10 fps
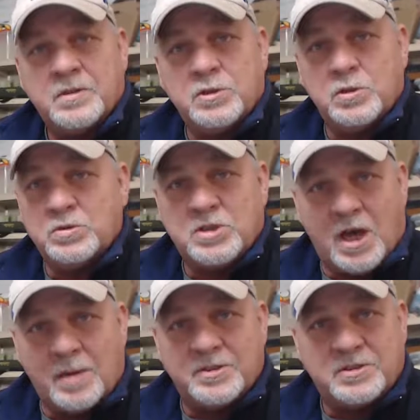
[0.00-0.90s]
Use
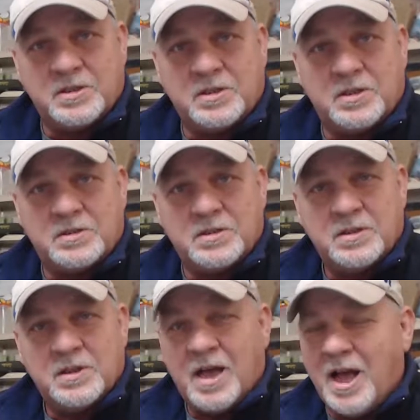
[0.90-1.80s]
common sense.
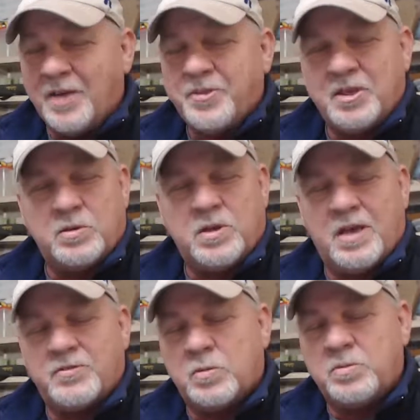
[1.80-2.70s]
I think you'd
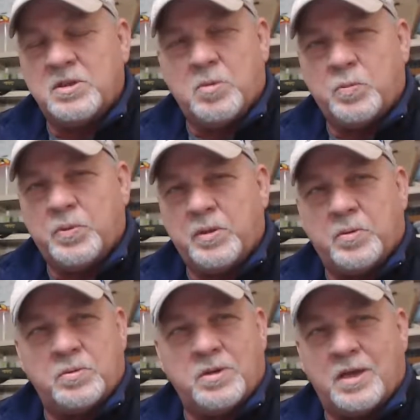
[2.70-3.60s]
have so many more
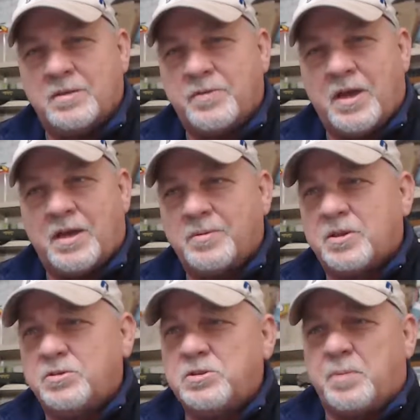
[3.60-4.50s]
people not divided
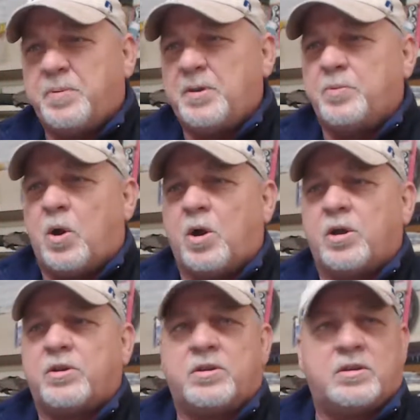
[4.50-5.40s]
because you got people
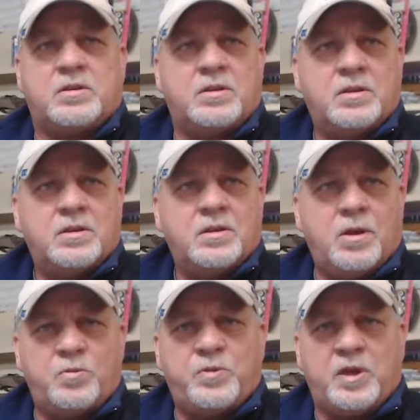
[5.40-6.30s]
arguing
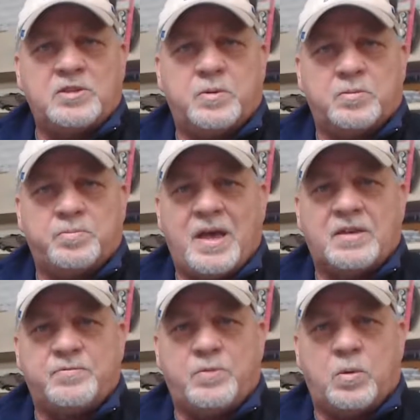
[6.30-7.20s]
on Facebook
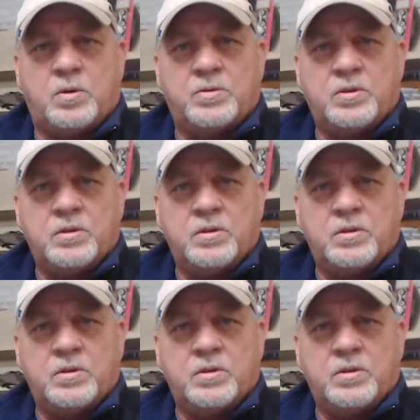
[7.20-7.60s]
back and forth.